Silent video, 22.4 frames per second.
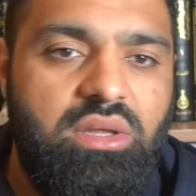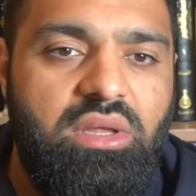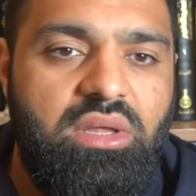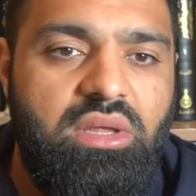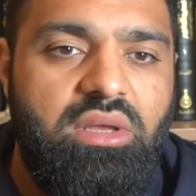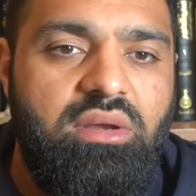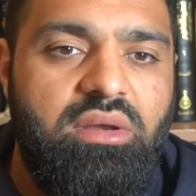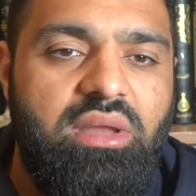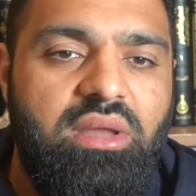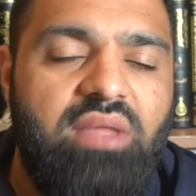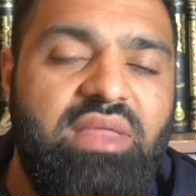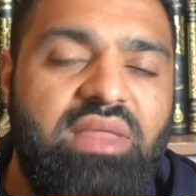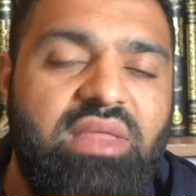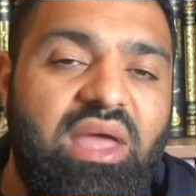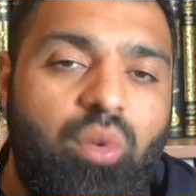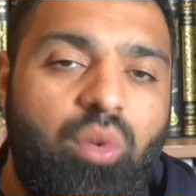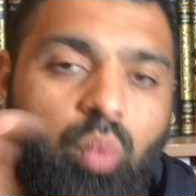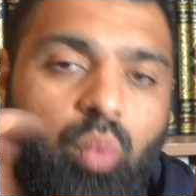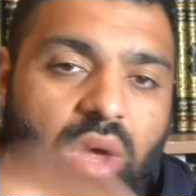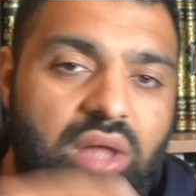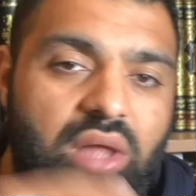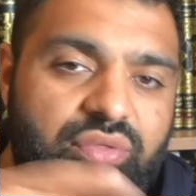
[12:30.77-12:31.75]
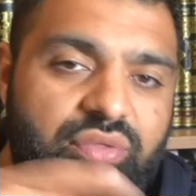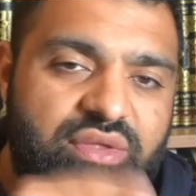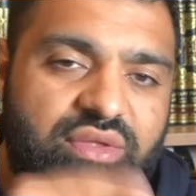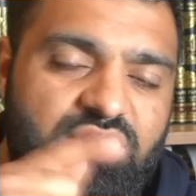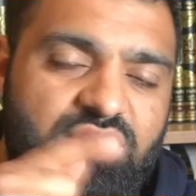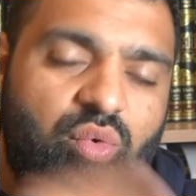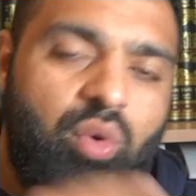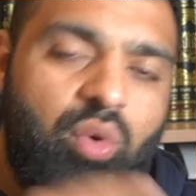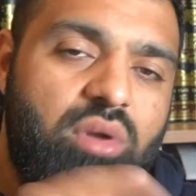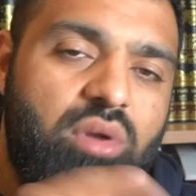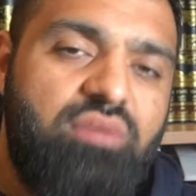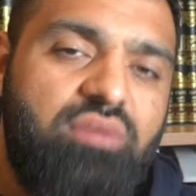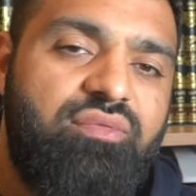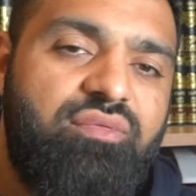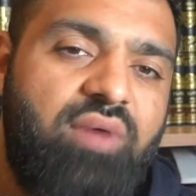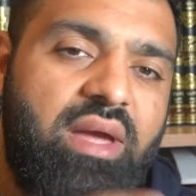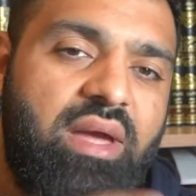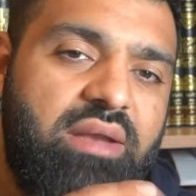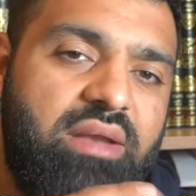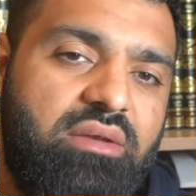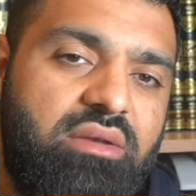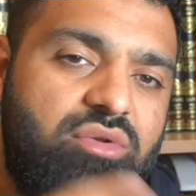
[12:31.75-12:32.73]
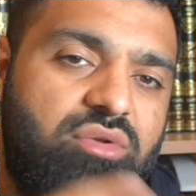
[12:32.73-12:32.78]
Now that wealth is
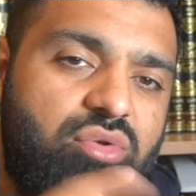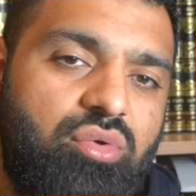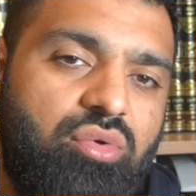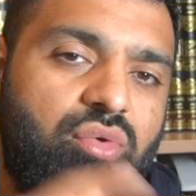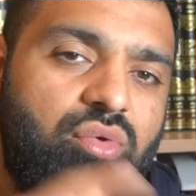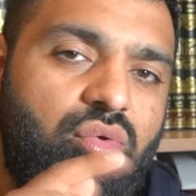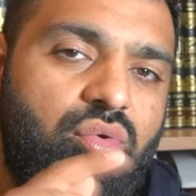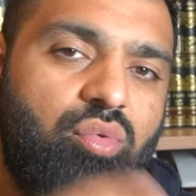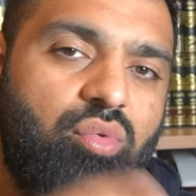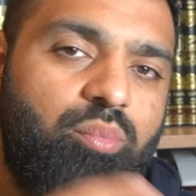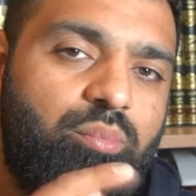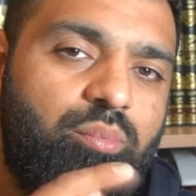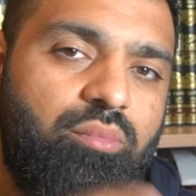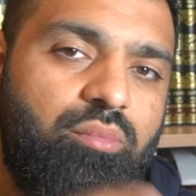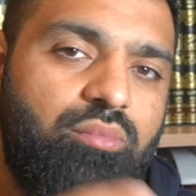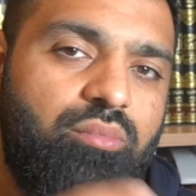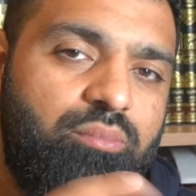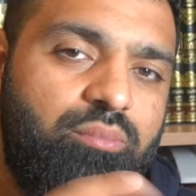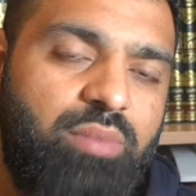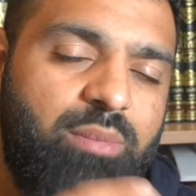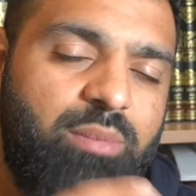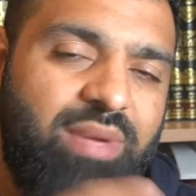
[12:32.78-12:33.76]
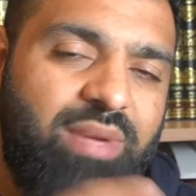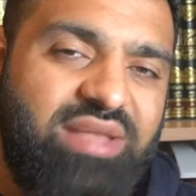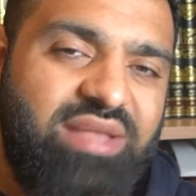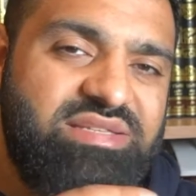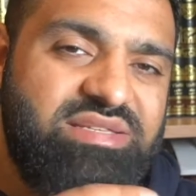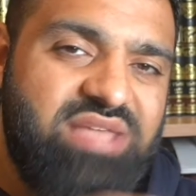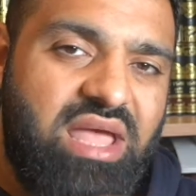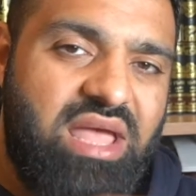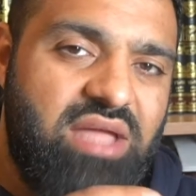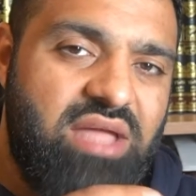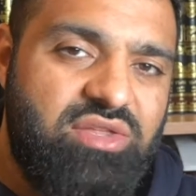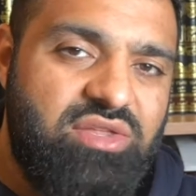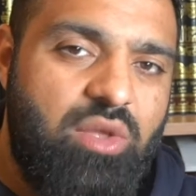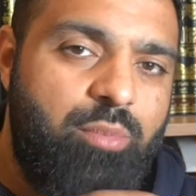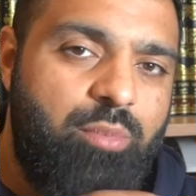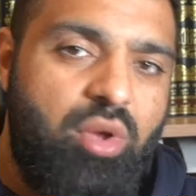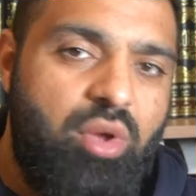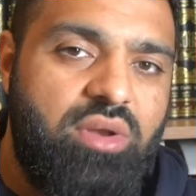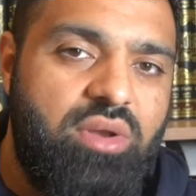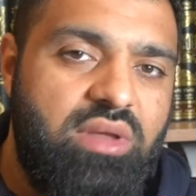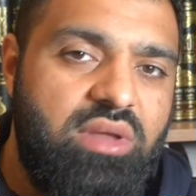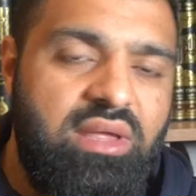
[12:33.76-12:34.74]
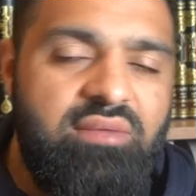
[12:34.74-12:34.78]
qualified to be paid zakat
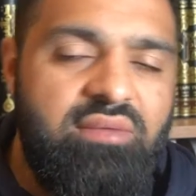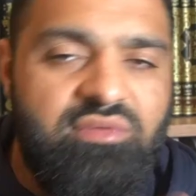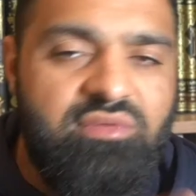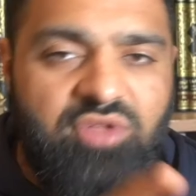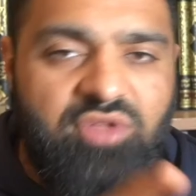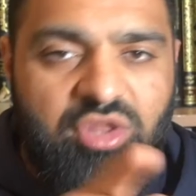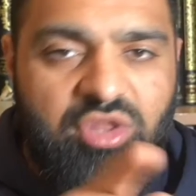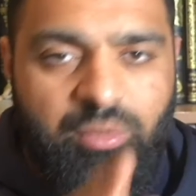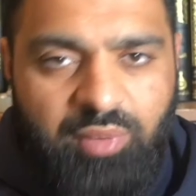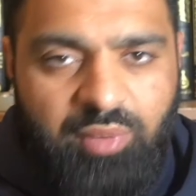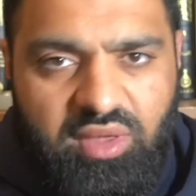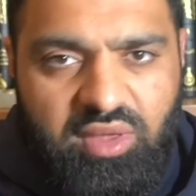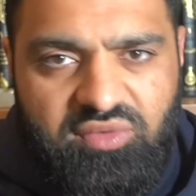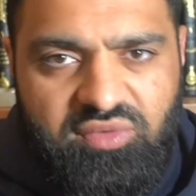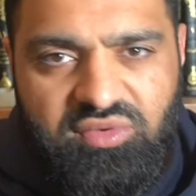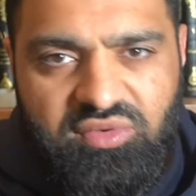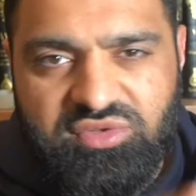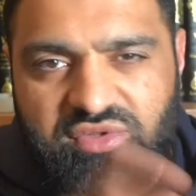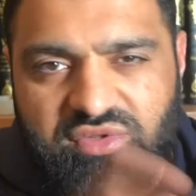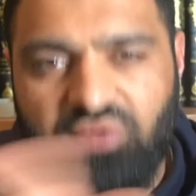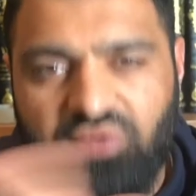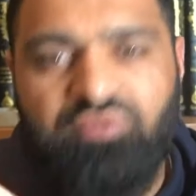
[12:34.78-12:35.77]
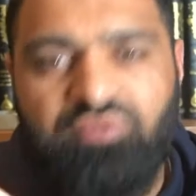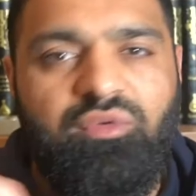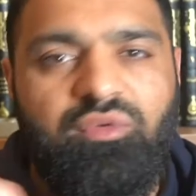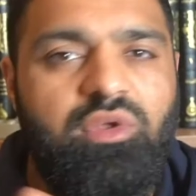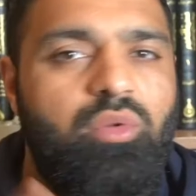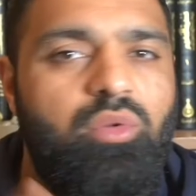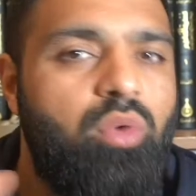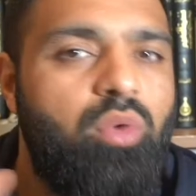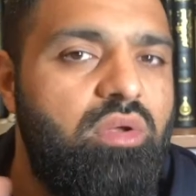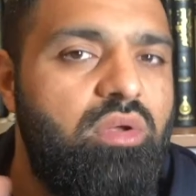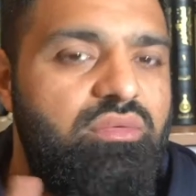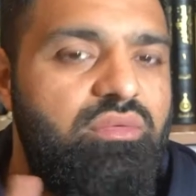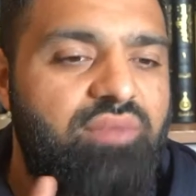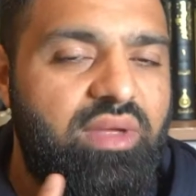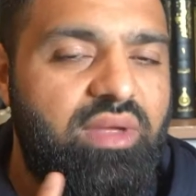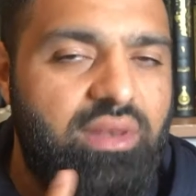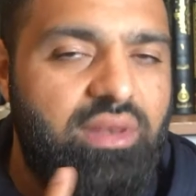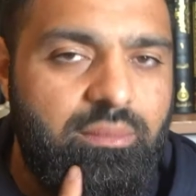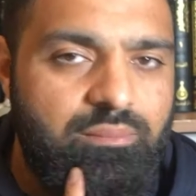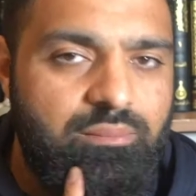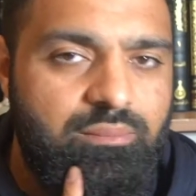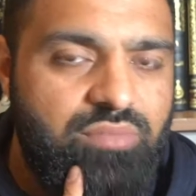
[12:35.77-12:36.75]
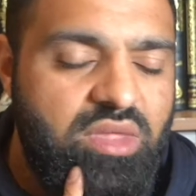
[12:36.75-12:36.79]
upon, even though the person is not fully qualified.
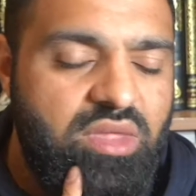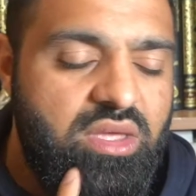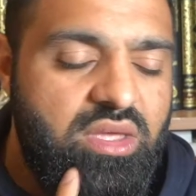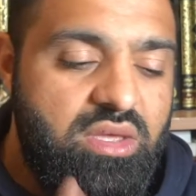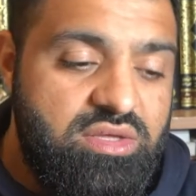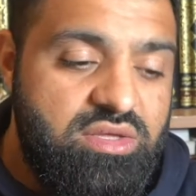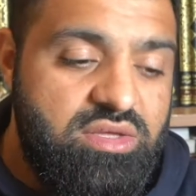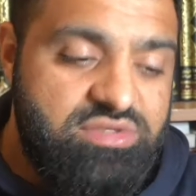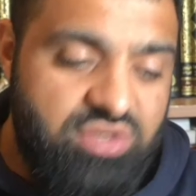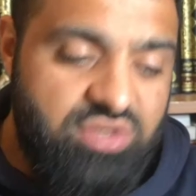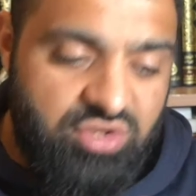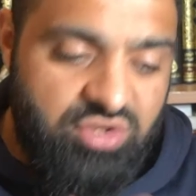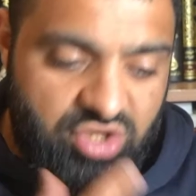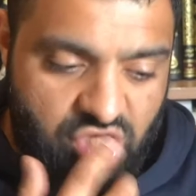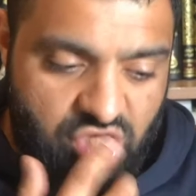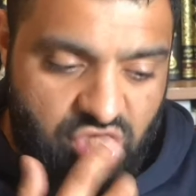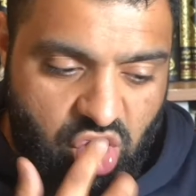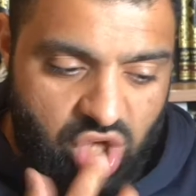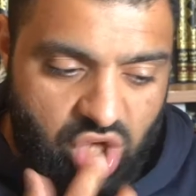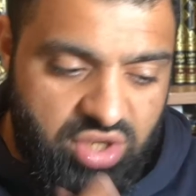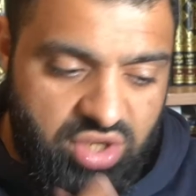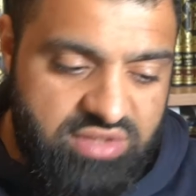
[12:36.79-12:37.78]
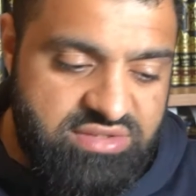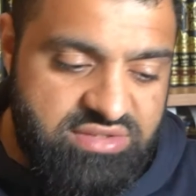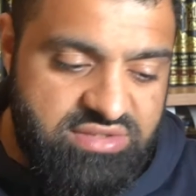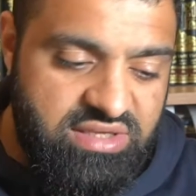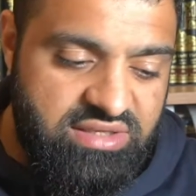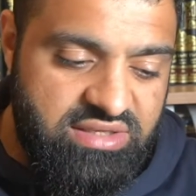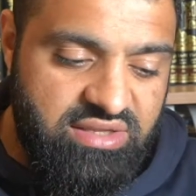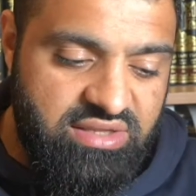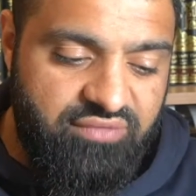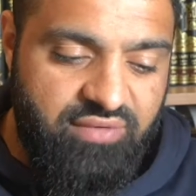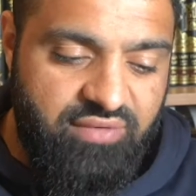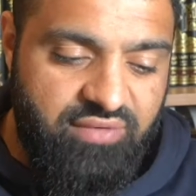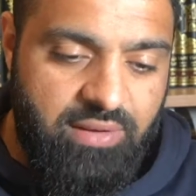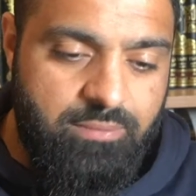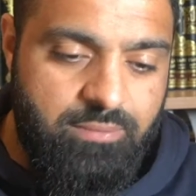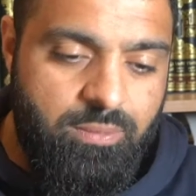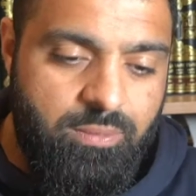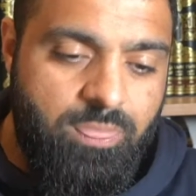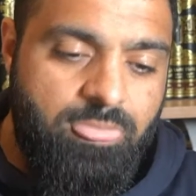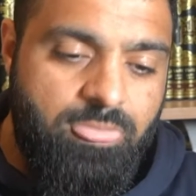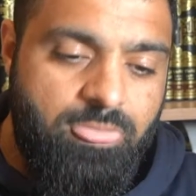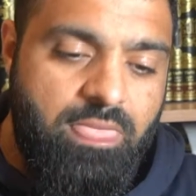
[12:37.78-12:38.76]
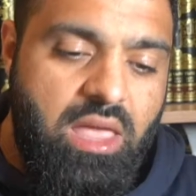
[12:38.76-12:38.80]
So the scholars, they differ,
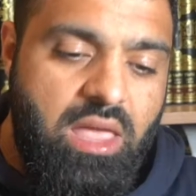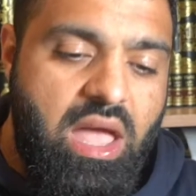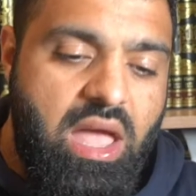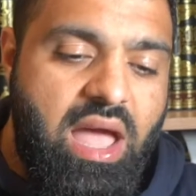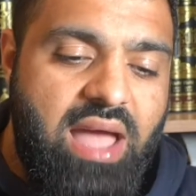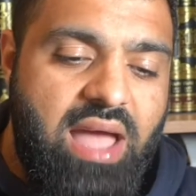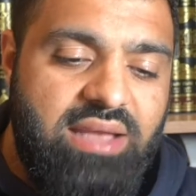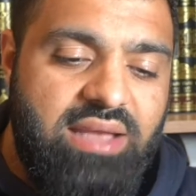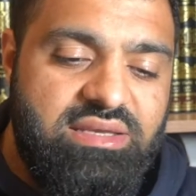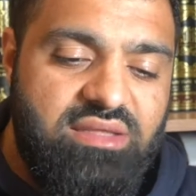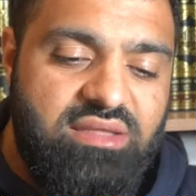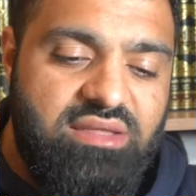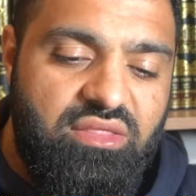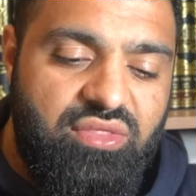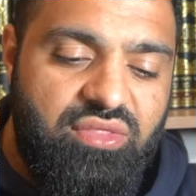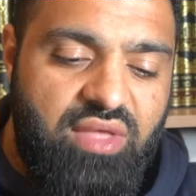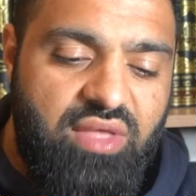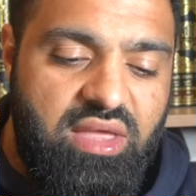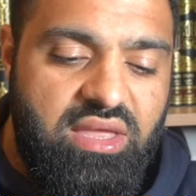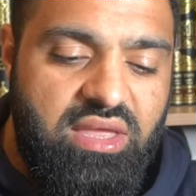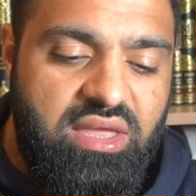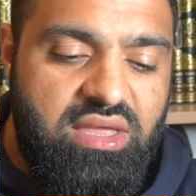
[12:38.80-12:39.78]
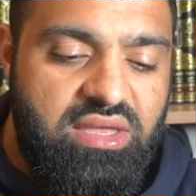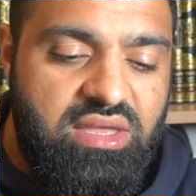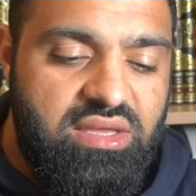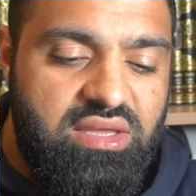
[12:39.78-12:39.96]
and the